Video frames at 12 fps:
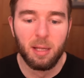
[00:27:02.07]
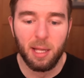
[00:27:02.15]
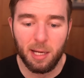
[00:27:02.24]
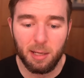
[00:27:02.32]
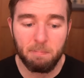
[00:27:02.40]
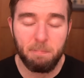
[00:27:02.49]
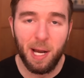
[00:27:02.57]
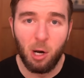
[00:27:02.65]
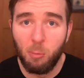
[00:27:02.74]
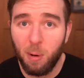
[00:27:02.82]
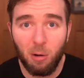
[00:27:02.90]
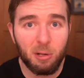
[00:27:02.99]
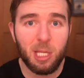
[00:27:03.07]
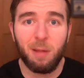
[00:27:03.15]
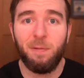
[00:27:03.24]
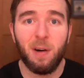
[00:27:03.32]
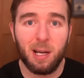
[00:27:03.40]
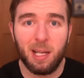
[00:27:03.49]
Like, bare bones
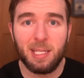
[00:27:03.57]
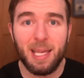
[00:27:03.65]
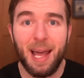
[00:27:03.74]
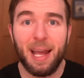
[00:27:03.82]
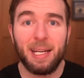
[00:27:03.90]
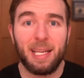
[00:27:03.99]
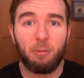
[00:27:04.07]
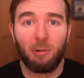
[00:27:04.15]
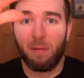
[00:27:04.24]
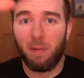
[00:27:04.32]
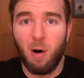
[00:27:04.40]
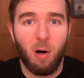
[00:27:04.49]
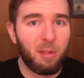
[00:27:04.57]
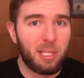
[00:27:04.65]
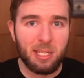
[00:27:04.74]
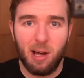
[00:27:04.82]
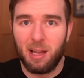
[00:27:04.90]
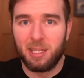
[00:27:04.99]
the fucking diet, get rid of all the
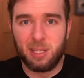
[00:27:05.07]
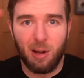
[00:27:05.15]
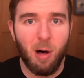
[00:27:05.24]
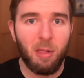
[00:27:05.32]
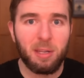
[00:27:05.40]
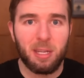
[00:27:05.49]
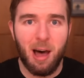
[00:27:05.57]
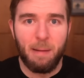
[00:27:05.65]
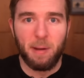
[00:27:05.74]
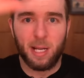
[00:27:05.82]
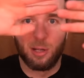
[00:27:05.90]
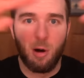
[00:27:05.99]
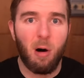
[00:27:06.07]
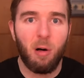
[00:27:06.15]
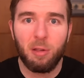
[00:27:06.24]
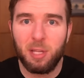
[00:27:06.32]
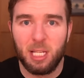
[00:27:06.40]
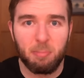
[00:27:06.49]
sauces, all the toppings,
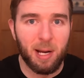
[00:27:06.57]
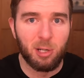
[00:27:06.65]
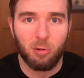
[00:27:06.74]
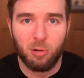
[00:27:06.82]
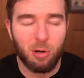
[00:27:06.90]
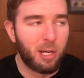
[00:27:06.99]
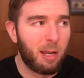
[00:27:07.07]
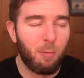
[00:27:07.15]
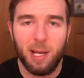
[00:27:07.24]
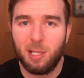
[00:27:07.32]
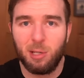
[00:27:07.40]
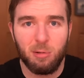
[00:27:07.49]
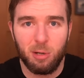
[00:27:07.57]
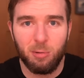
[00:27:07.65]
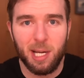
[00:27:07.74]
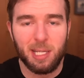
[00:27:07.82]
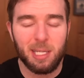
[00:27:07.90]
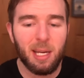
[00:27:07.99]
all the special cooking ways you
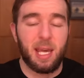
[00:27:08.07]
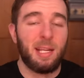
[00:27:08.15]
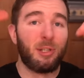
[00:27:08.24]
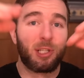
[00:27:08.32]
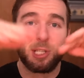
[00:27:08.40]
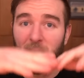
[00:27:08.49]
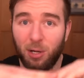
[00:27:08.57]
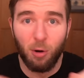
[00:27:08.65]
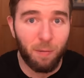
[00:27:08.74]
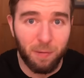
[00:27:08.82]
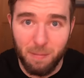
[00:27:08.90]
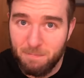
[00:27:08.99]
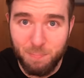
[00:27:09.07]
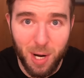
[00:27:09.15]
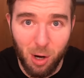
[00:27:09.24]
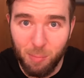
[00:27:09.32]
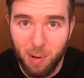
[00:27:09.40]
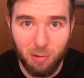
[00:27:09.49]
do it, and just like go from
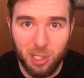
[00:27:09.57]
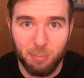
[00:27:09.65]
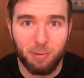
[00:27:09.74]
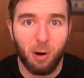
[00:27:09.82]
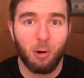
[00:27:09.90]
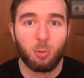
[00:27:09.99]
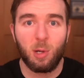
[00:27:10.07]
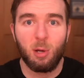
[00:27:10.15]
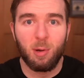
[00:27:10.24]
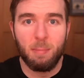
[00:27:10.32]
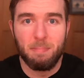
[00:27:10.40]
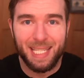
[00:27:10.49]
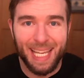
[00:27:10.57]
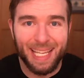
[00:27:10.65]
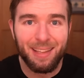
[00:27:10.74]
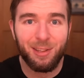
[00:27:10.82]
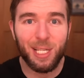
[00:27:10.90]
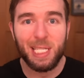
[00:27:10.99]
bare bones approach where you can
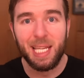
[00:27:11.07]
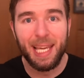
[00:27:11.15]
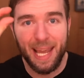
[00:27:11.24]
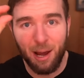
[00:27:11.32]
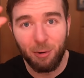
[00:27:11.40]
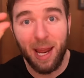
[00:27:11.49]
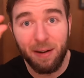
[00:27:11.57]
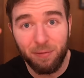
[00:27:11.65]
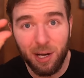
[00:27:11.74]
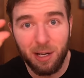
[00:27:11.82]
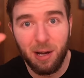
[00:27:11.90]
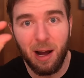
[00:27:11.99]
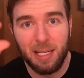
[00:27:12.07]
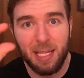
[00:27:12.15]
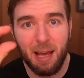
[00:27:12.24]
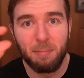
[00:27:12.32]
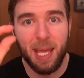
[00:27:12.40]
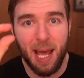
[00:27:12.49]
meticulously count every
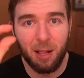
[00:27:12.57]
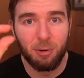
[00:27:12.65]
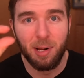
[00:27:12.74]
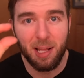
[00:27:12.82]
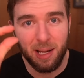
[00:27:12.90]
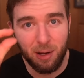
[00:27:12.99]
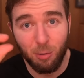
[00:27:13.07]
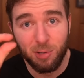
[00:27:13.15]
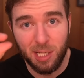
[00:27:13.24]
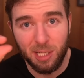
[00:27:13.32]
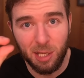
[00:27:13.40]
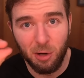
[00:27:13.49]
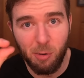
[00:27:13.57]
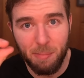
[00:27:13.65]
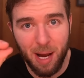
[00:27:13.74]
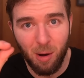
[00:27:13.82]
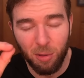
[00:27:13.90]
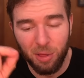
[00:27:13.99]
goddamn calorie that goes into your
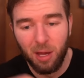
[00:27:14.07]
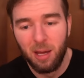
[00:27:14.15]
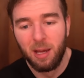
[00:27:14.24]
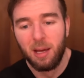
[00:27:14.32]
mouth.